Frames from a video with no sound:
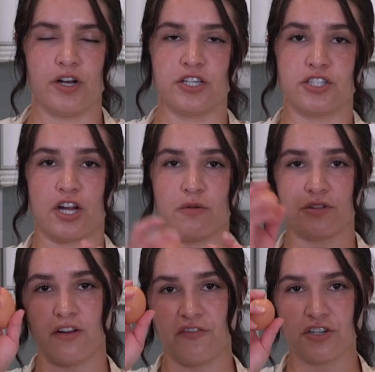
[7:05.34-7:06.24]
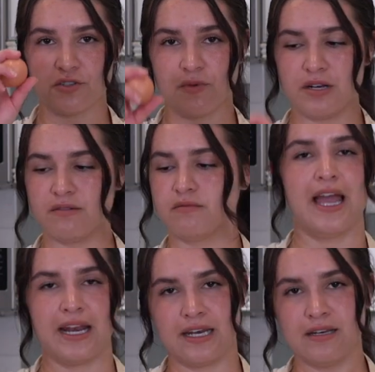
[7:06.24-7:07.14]
We're gonna start with our first one
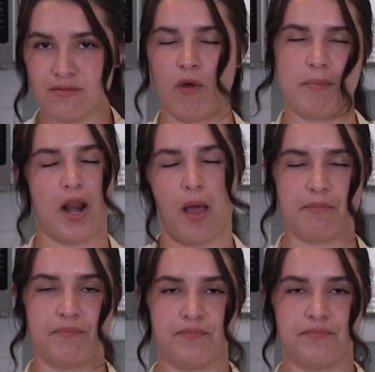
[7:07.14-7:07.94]
and whip it up.